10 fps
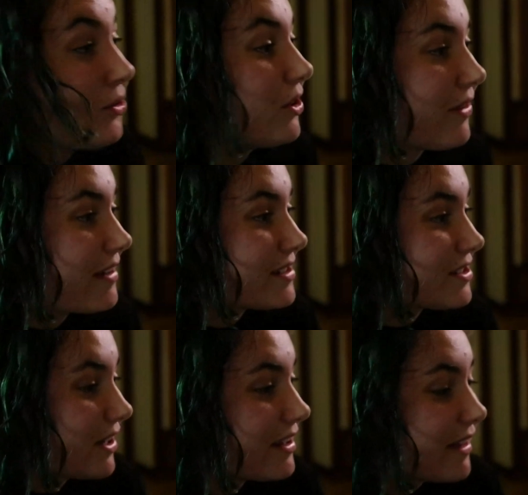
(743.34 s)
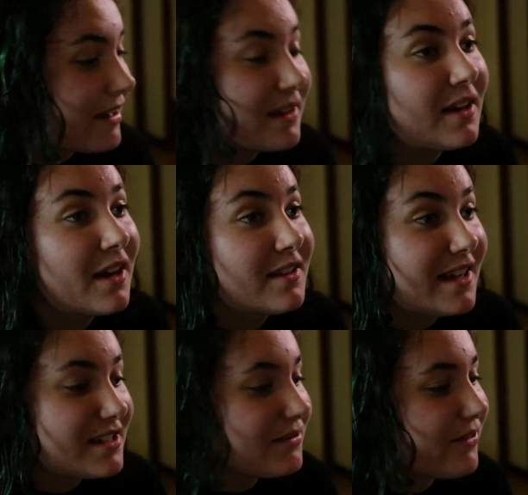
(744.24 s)
all around Australia.
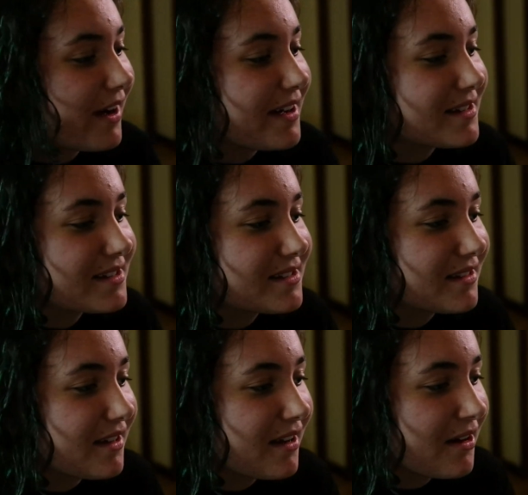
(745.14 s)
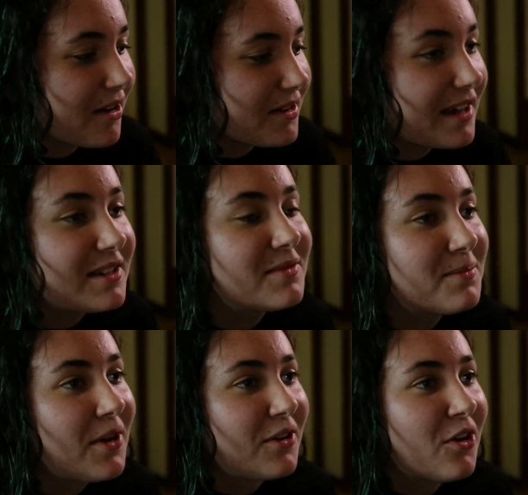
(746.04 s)
They did fires, they'd
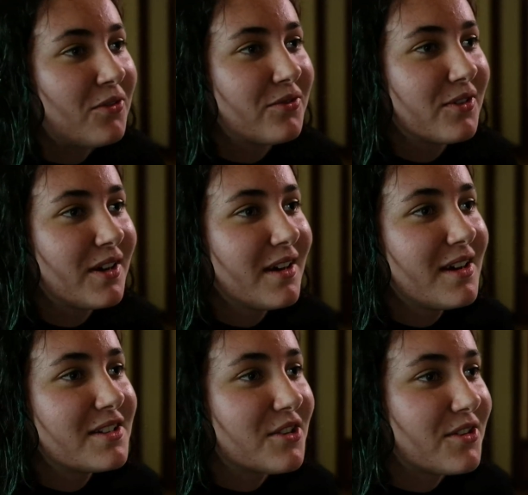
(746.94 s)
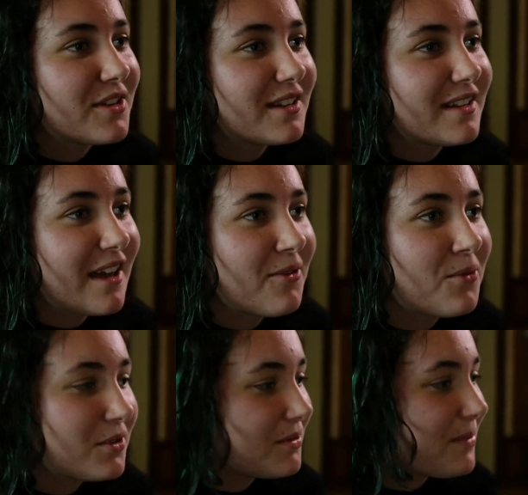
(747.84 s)
burn off so that
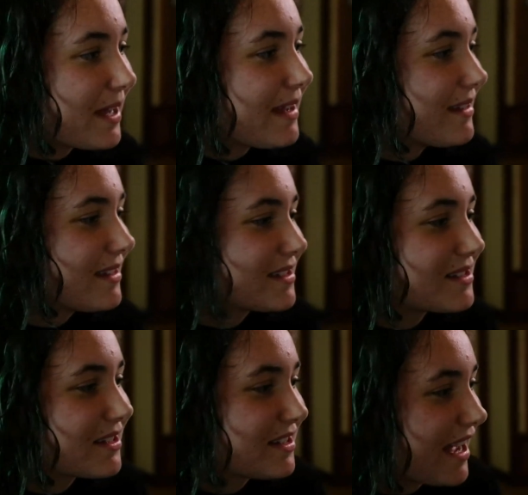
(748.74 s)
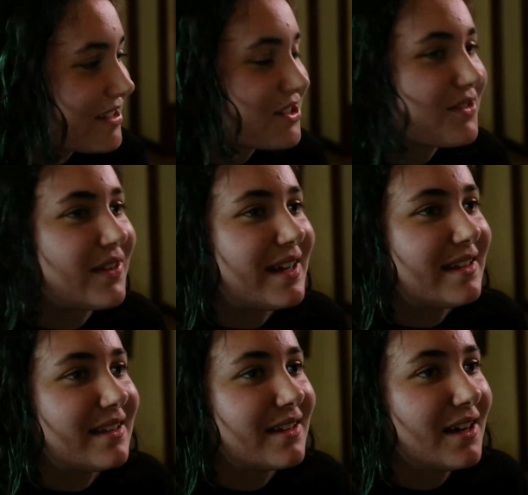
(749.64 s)
there wouldn't be this
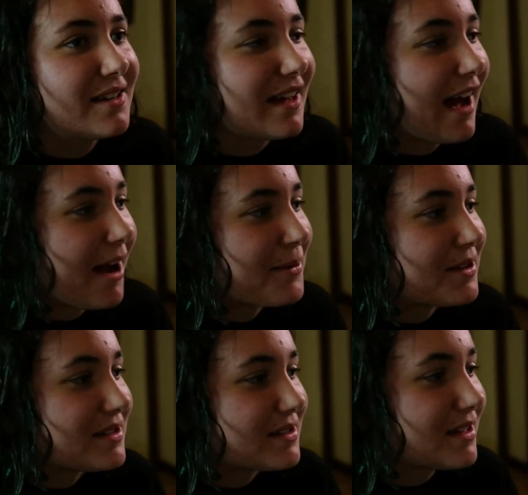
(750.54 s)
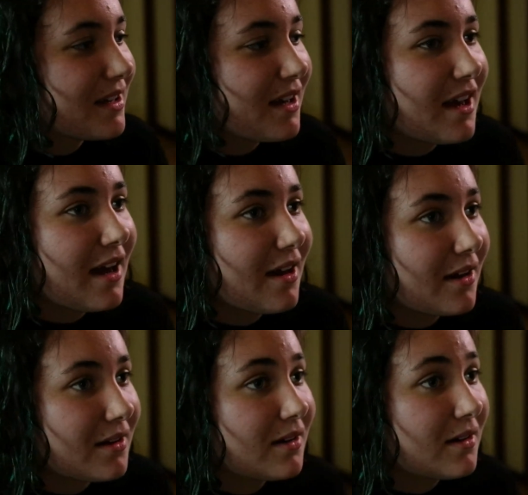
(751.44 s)
catastrophe that happened. So for
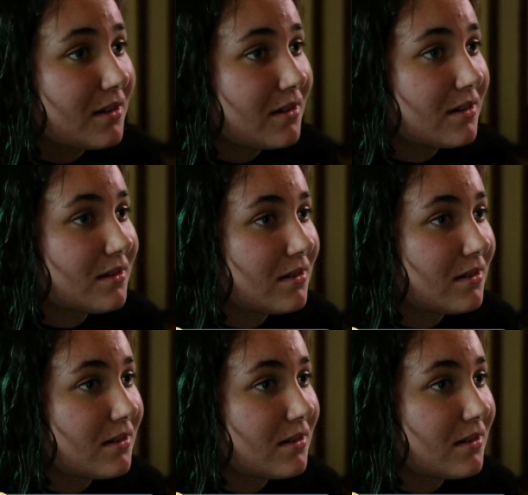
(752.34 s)
you, the